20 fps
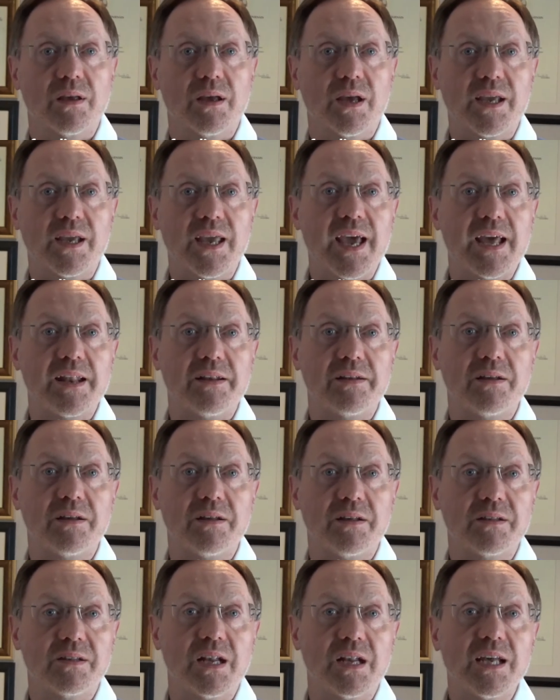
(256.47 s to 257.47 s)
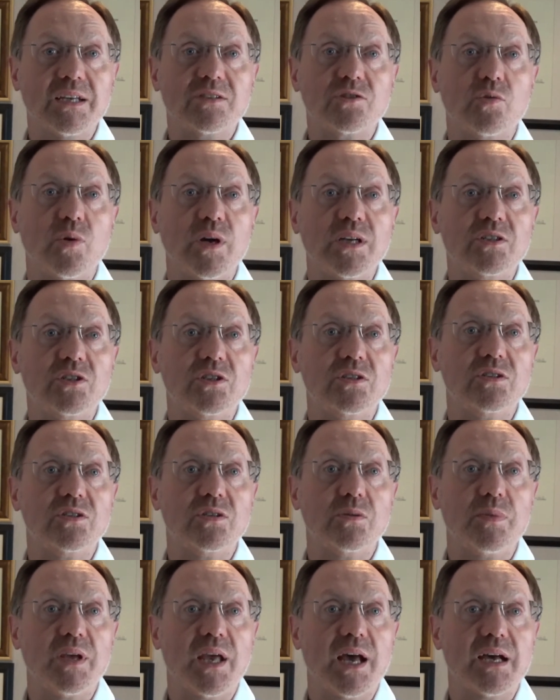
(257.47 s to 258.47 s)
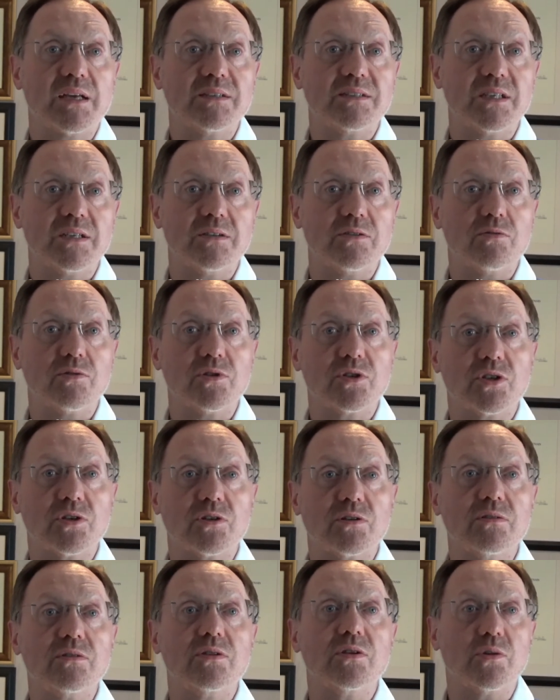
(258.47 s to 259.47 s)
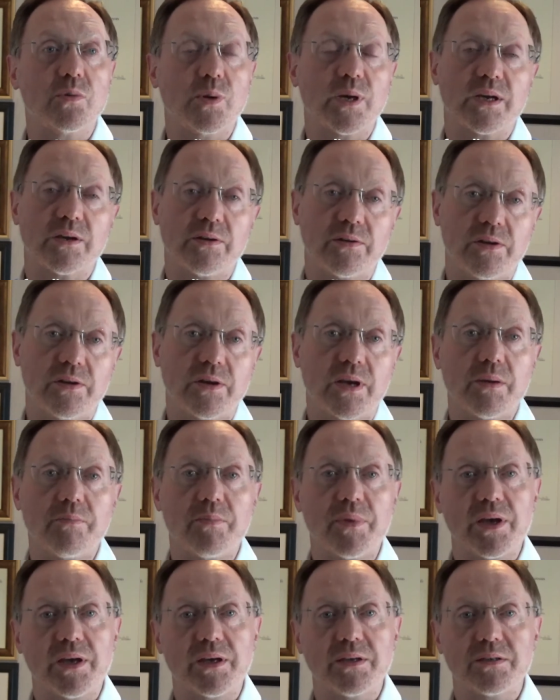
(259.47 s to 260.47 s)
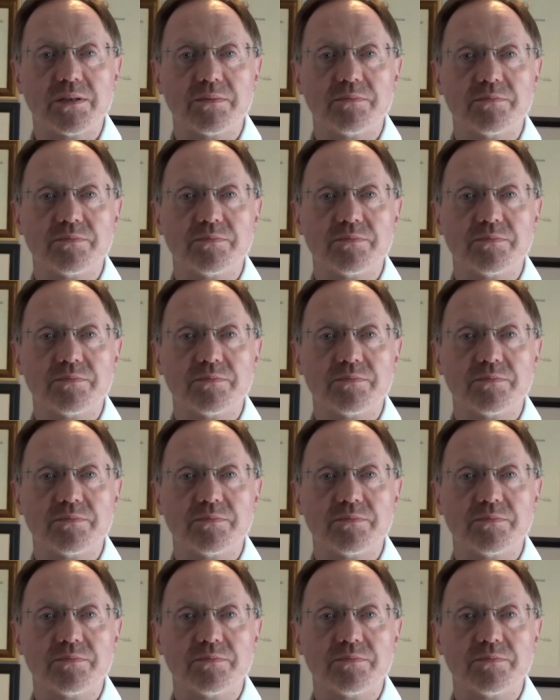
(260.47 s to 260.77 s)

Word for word: Again, the less questions to be asked in the return, the quicker you get paid.